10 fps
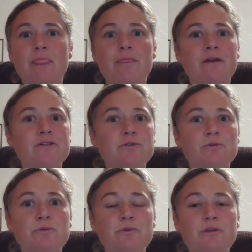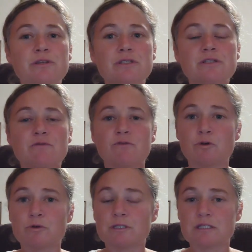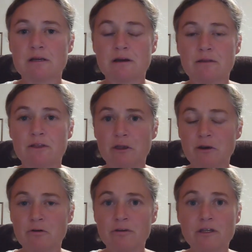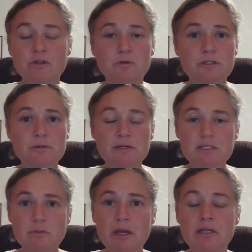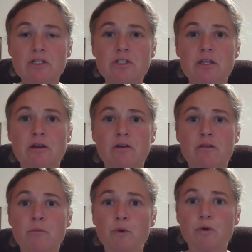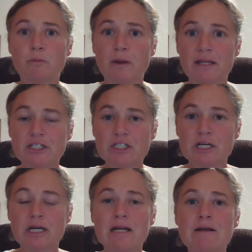These folks there, they don't speak Spanish. They are the Purupecha